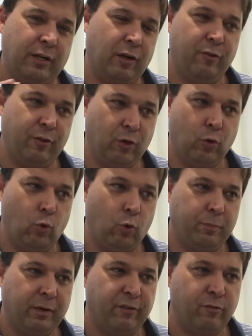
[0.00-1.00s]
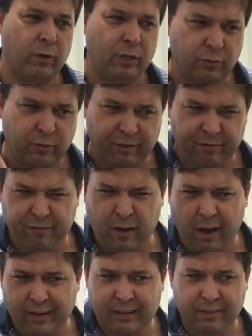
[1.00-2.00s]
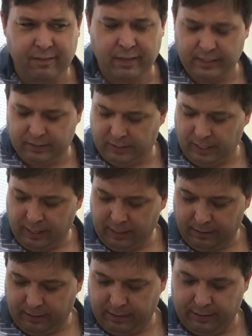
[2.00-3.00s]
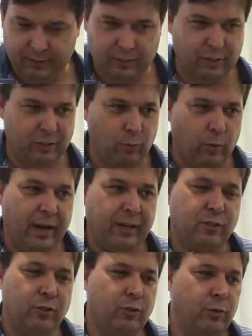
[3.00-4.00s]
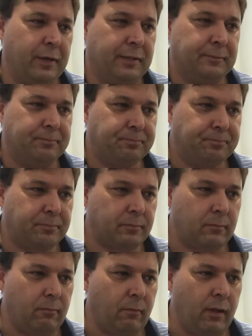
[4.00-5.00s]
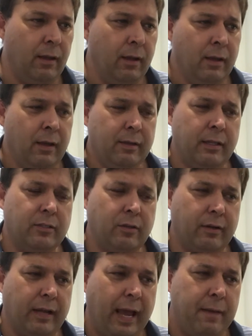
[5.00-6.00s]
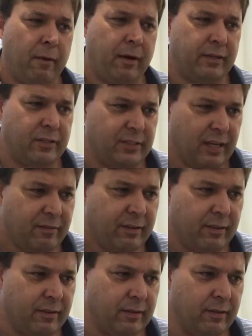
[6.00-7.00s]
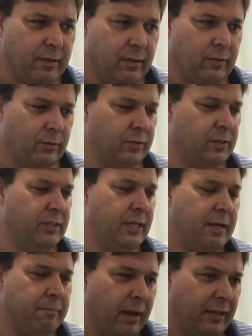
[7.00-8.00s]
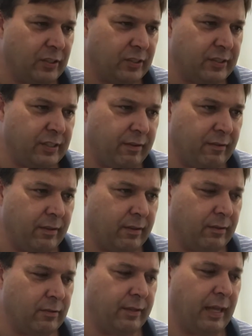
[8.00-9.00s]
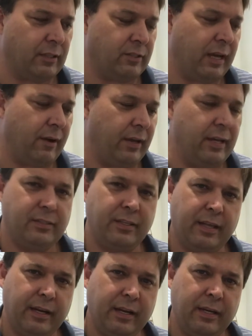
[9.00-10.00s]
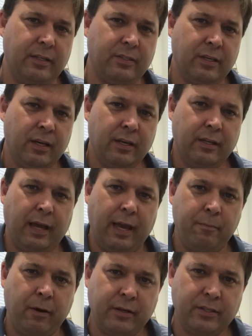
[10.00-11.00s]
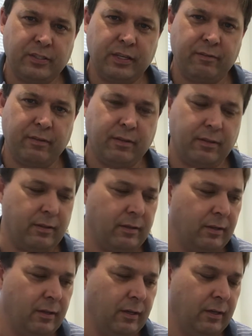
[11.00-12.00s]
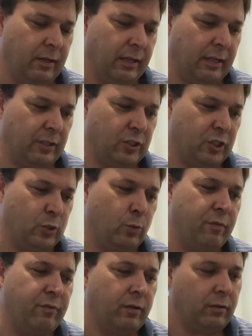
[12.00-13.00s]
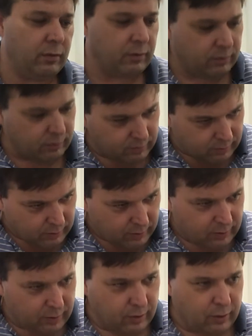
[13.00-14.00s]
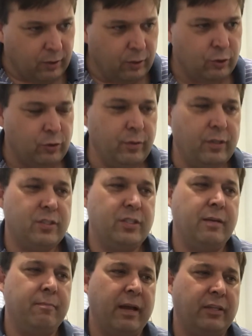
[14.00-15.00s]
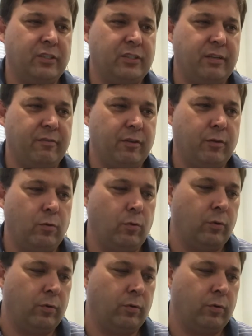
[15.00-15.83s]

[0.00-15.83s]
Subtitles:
on the chord. But if you want to do the finer things, then this is the way to do it. Then it's got an A minor 7th to C major 7th. So that's how easy that is. A minor 7th, and I just swivel to the C major 7th chord.